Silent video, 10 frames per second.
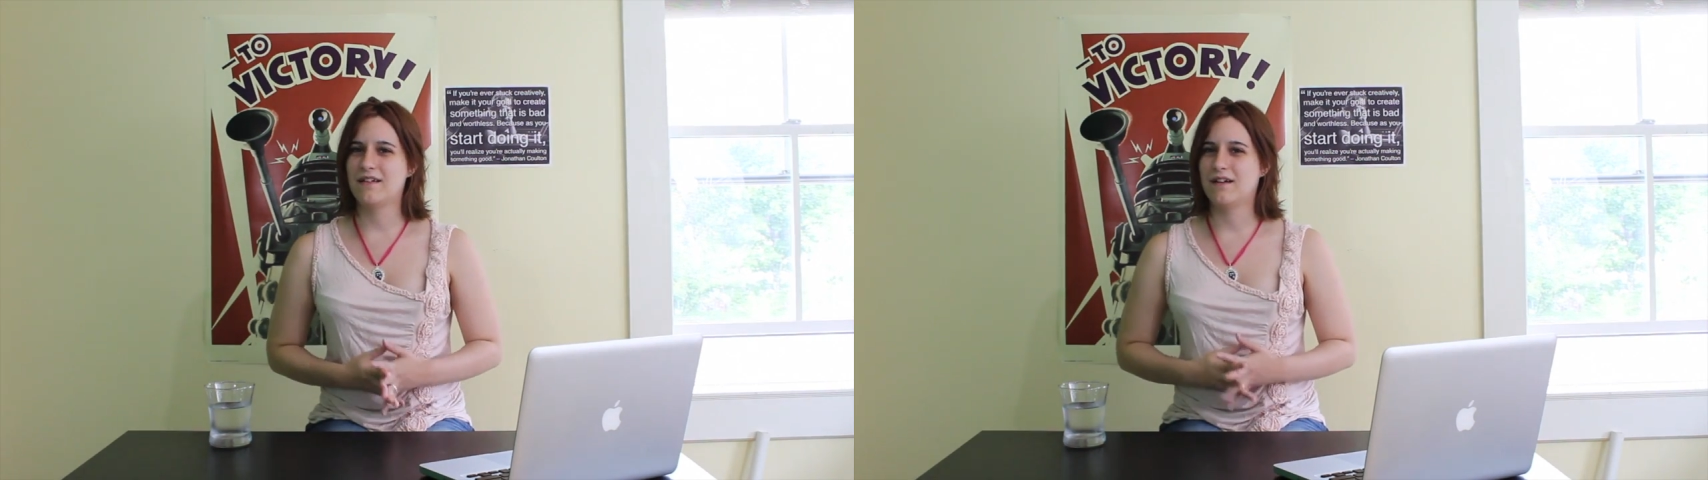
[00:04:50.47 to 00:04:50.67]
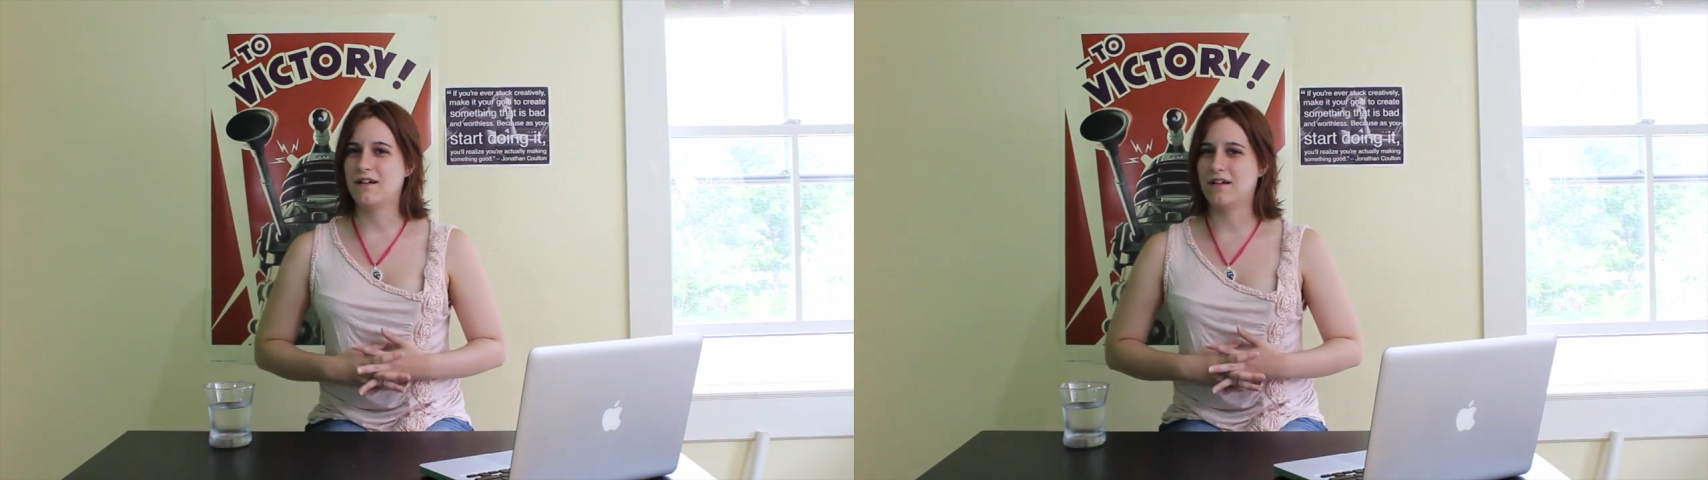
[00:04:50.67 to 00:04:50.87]

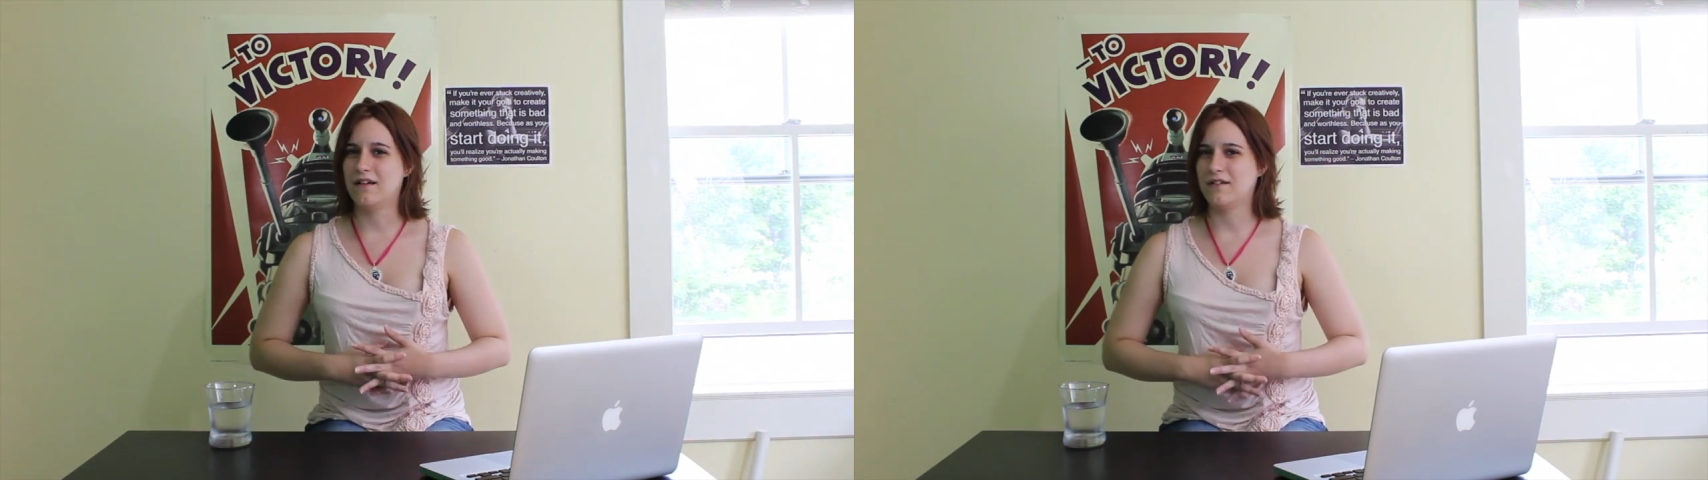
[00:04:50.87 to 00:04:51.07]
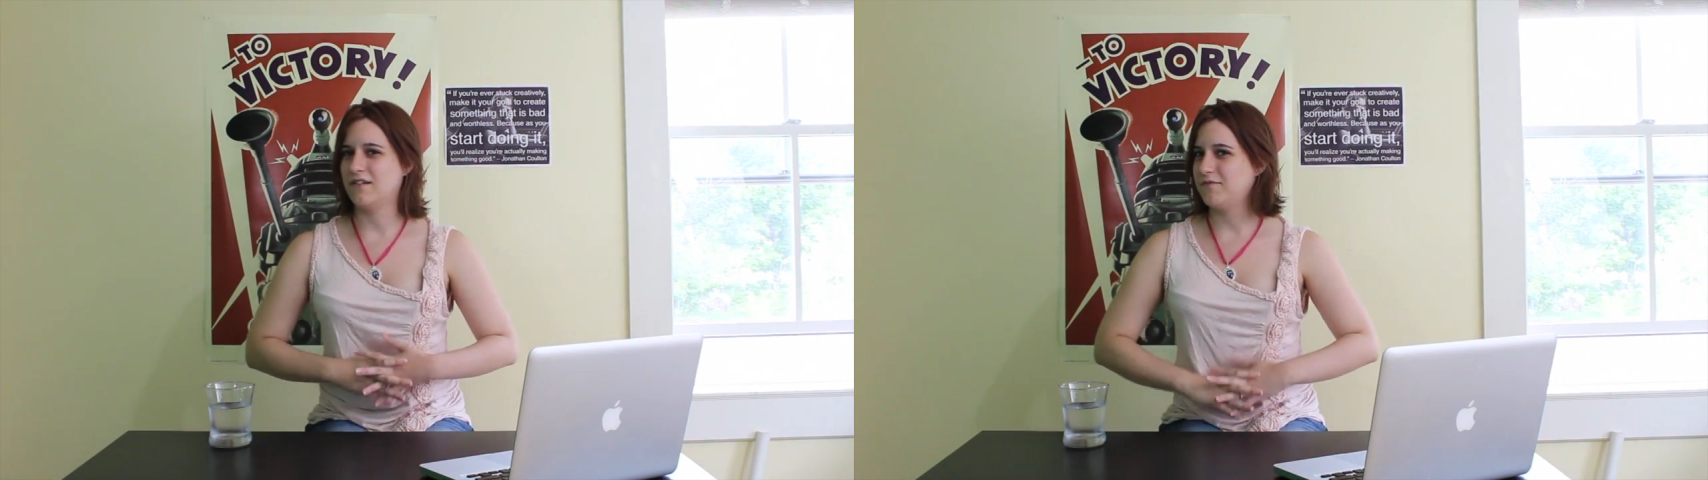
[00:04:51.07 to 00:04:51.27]
uh,
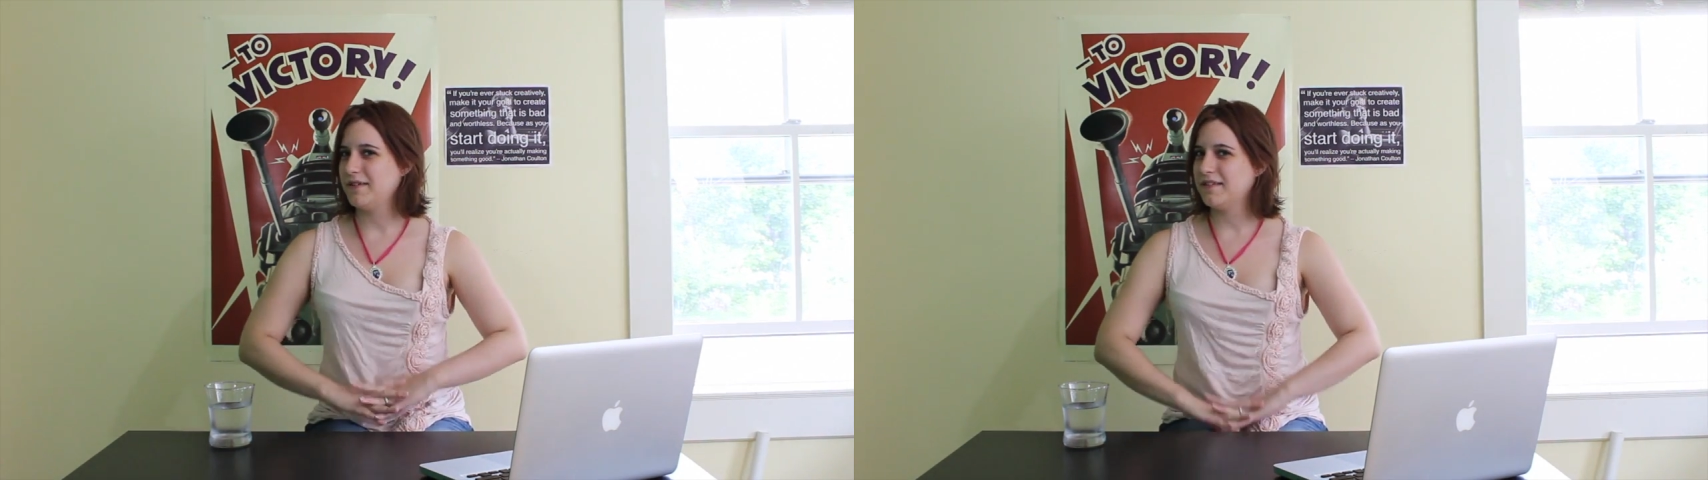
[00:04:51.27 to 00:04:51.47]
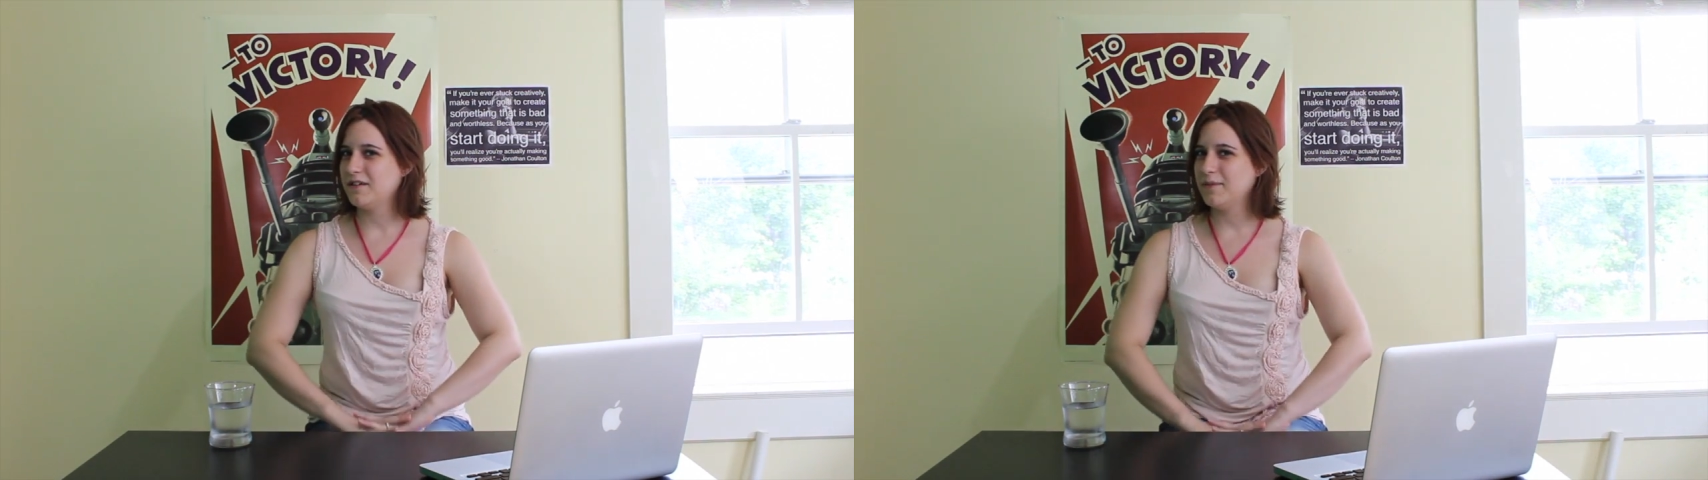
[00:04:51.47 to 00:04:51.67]
unnerved me
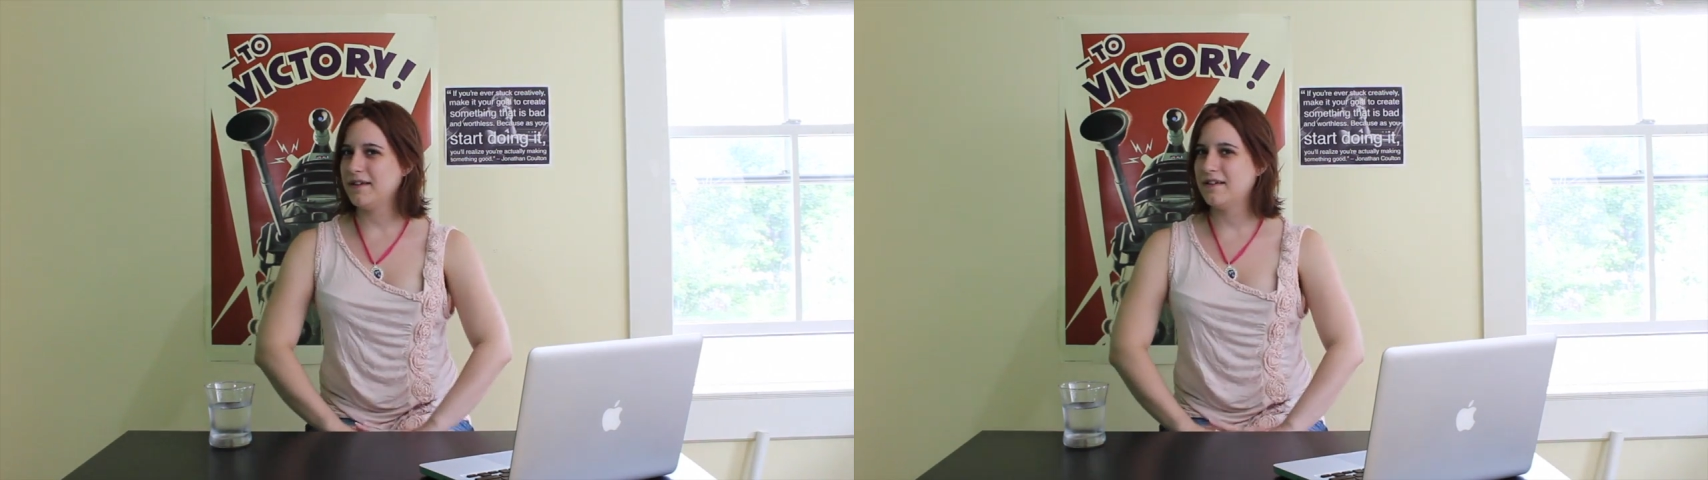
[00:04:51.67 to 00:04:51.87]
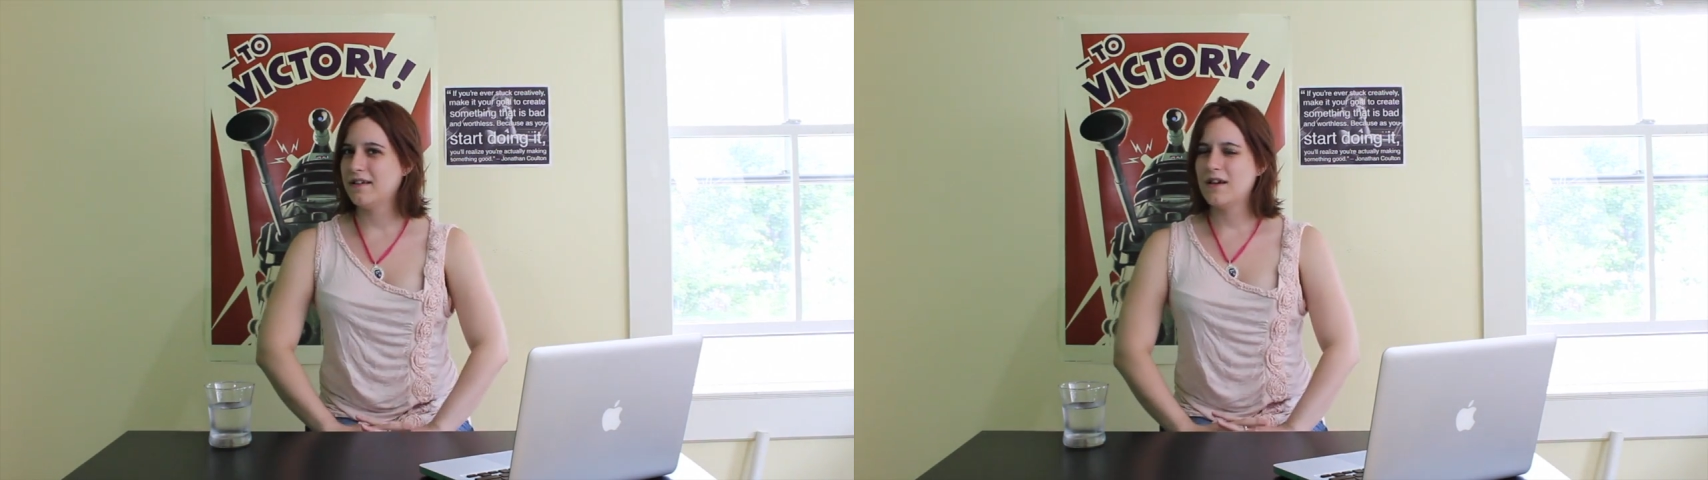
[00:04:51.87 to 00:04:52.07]
a little bit.